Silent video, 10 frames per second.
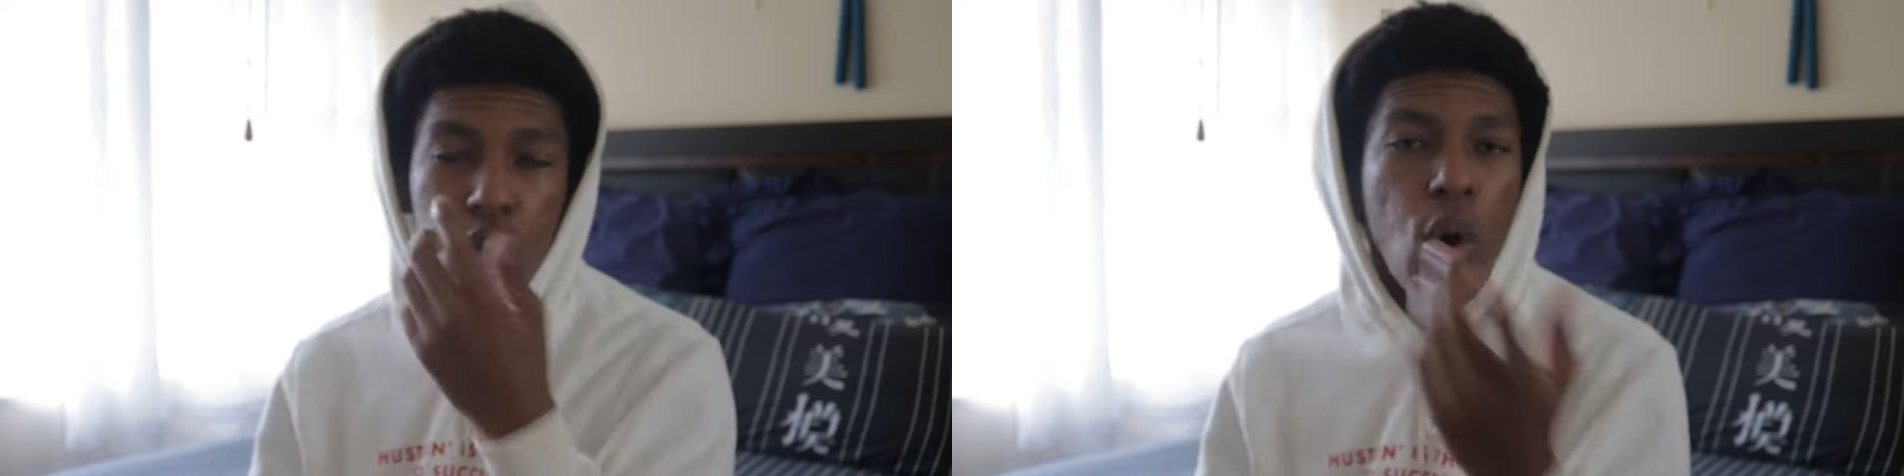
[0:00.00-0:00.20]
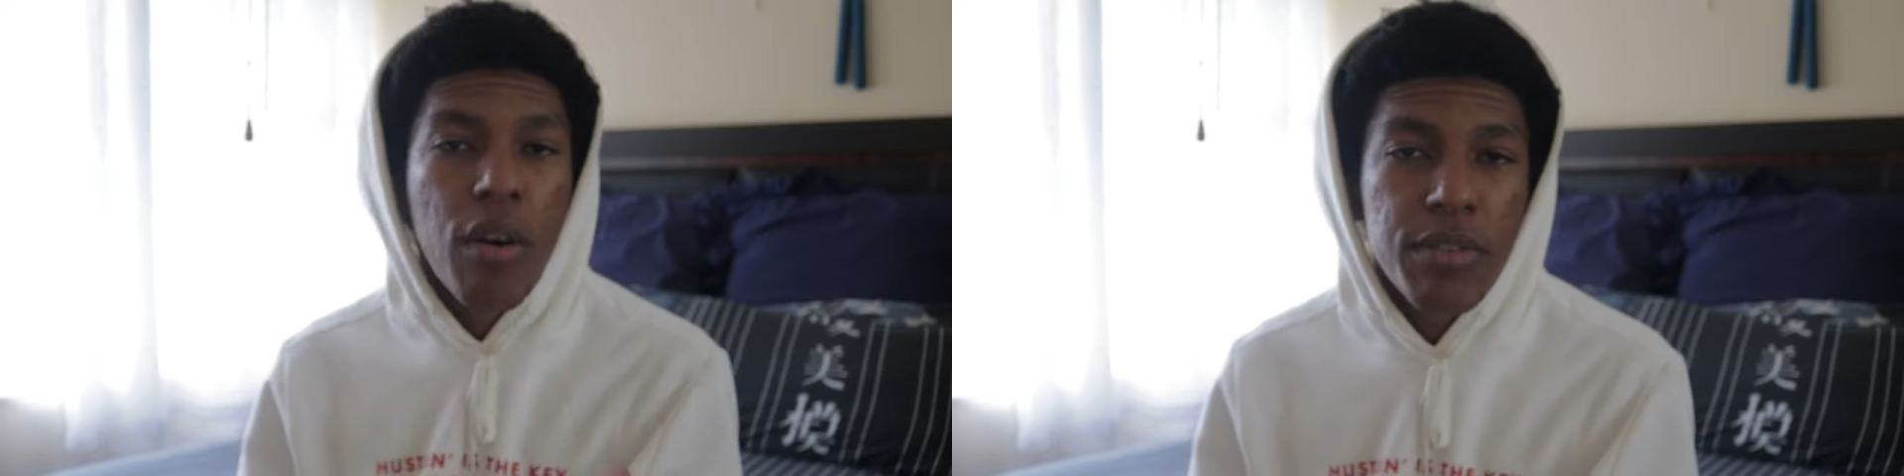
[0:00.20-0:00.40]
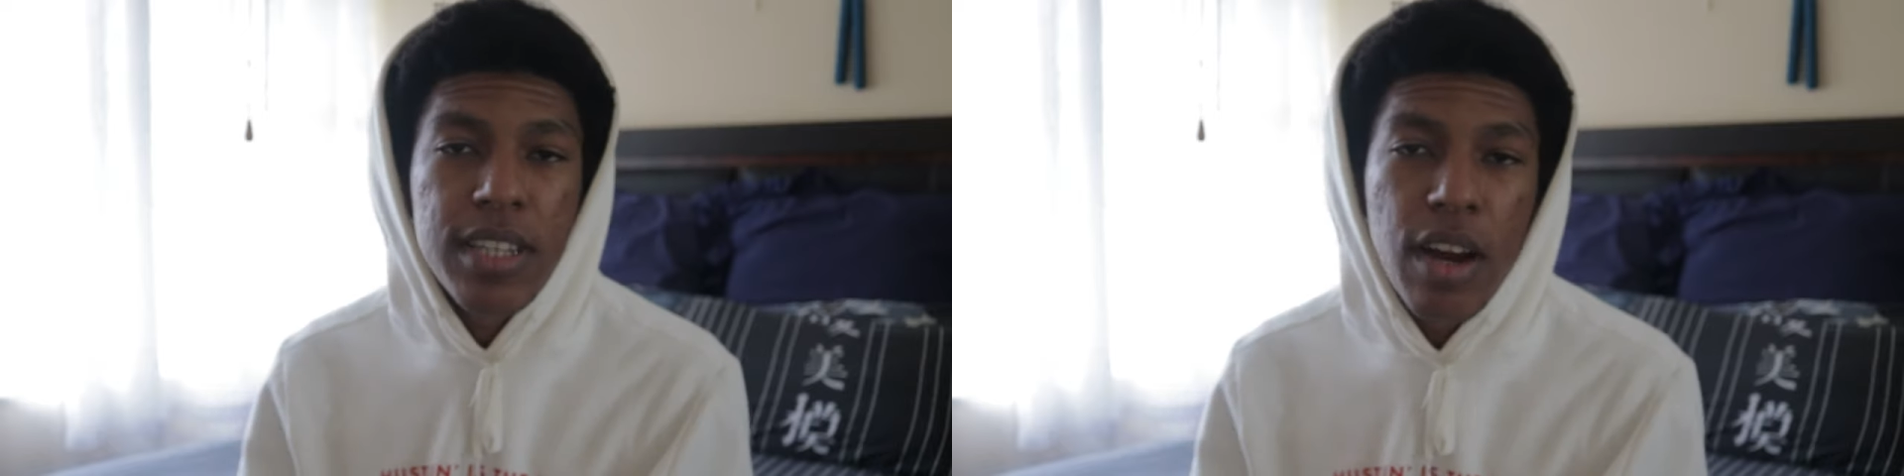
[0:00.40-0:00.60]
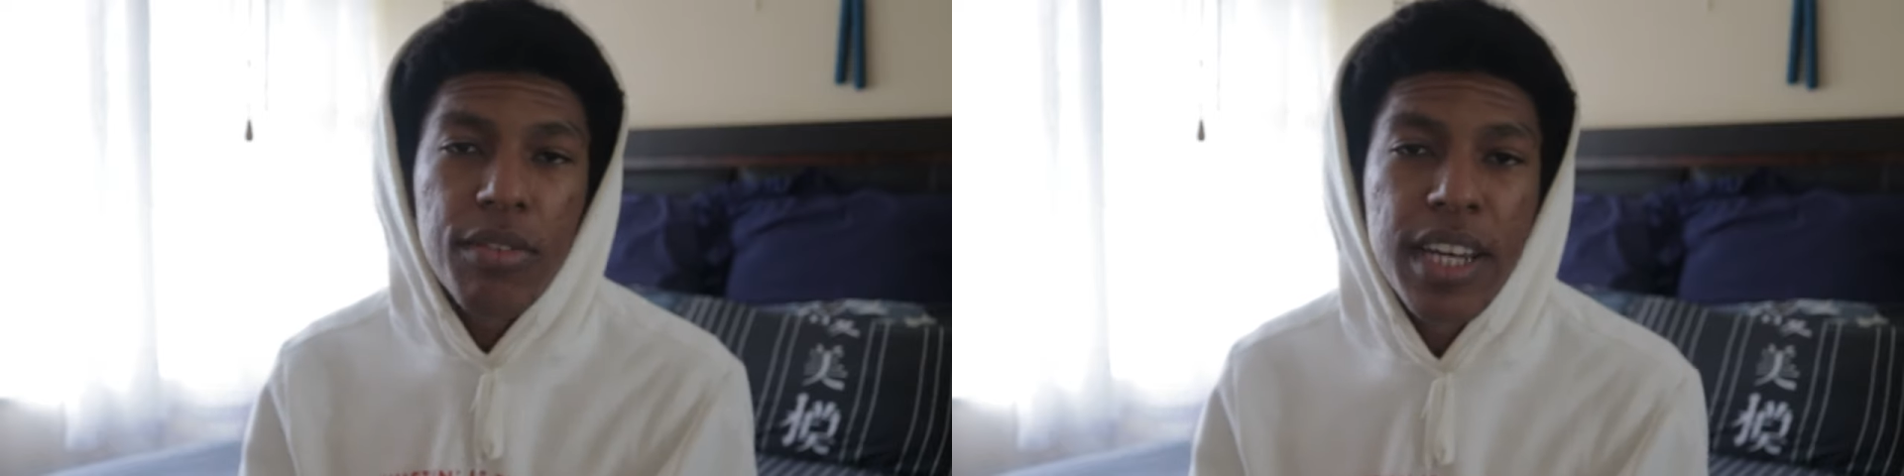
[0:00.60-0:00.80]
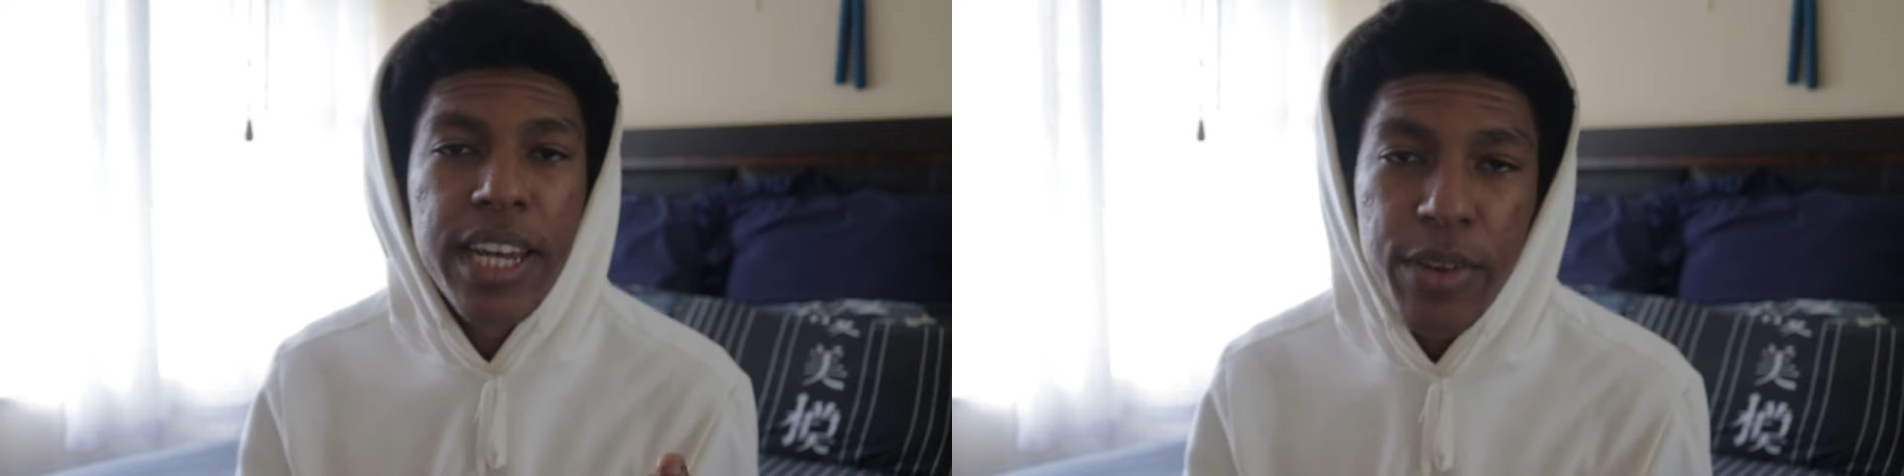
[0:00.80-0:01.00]
So obviously
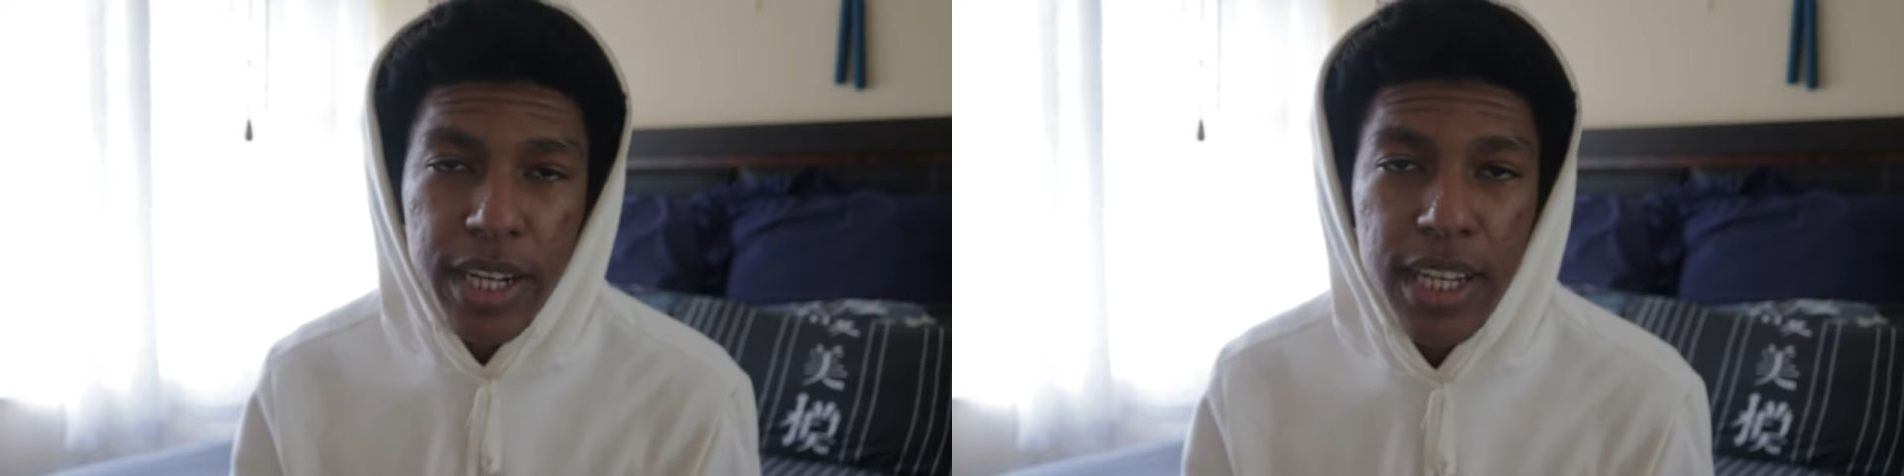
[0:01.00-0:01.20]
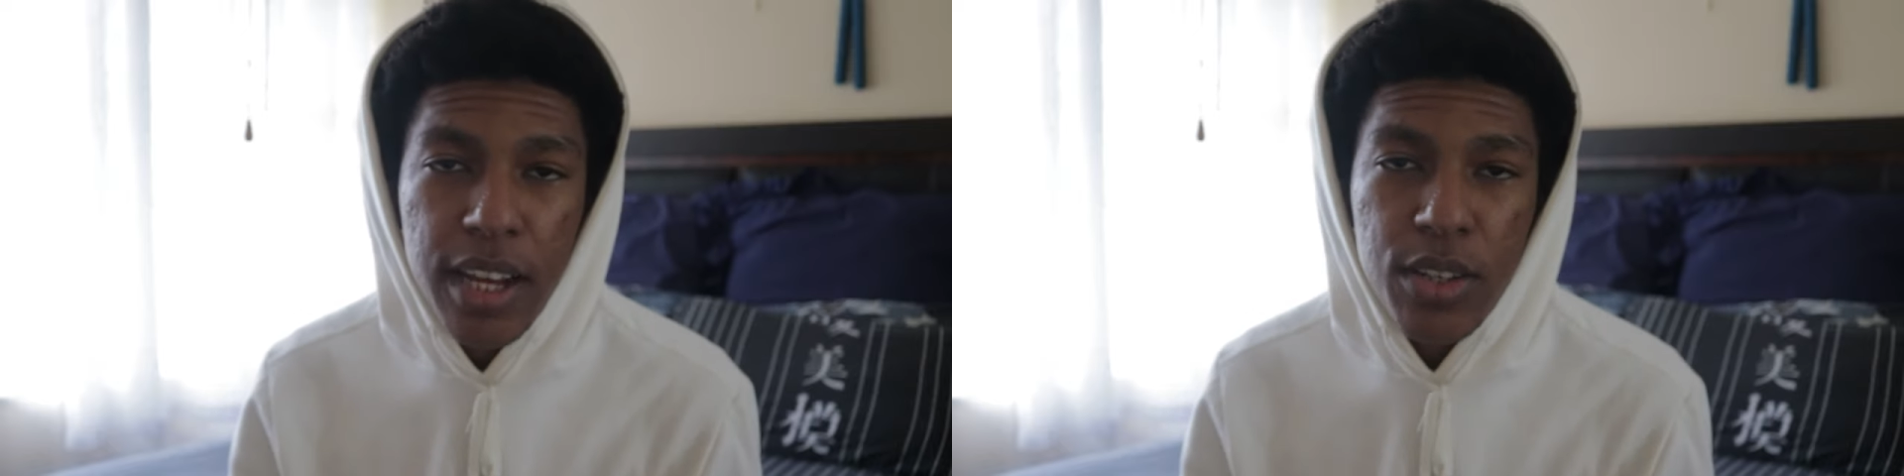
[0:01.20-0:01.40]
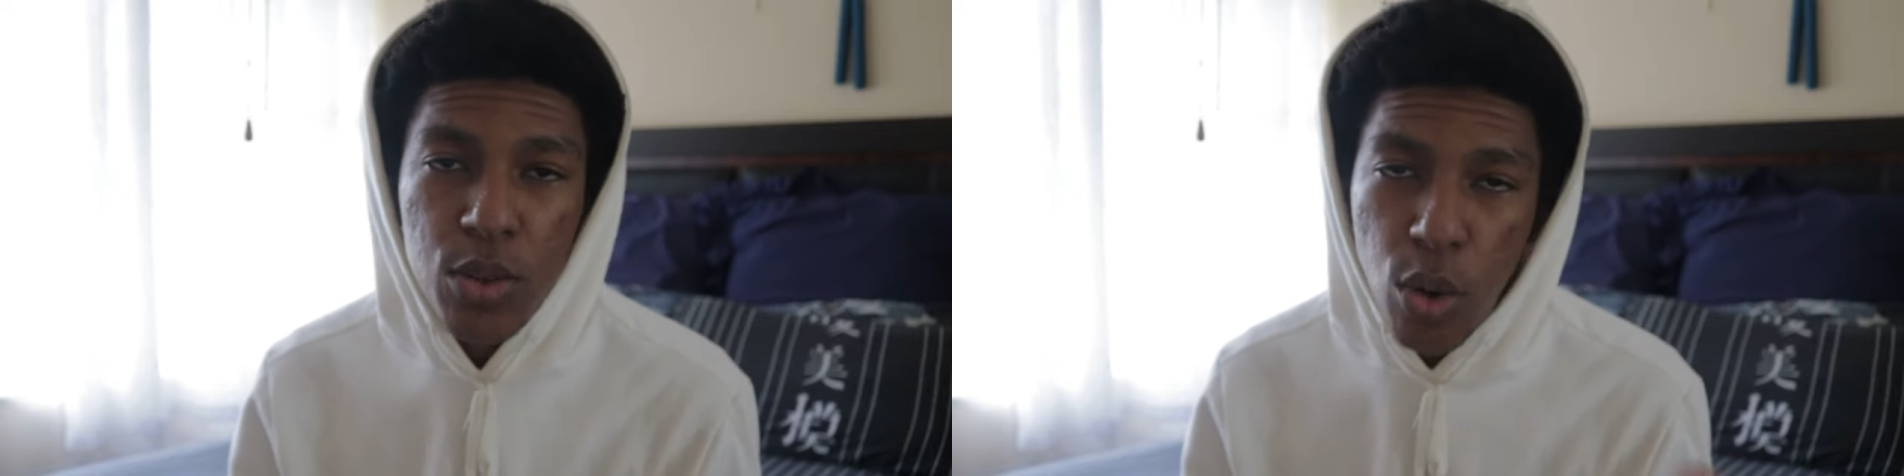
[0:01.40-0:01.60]
after hearing that,